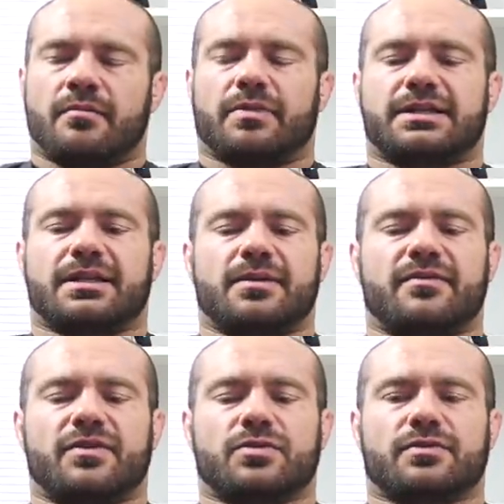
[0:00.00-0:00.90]
But some
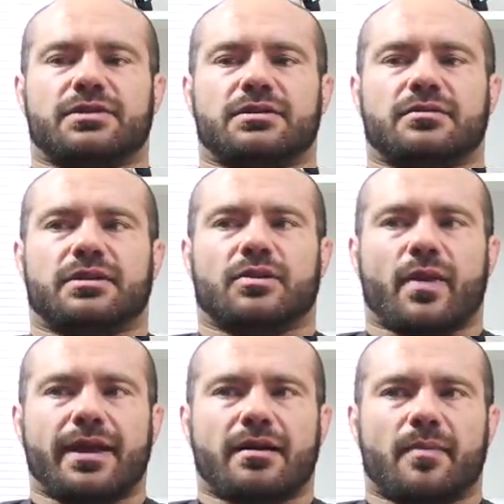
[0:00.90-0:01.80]
individuals can
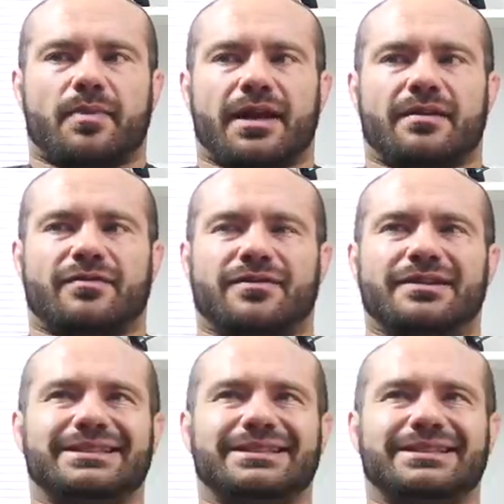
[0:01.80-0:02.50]
wake up and for,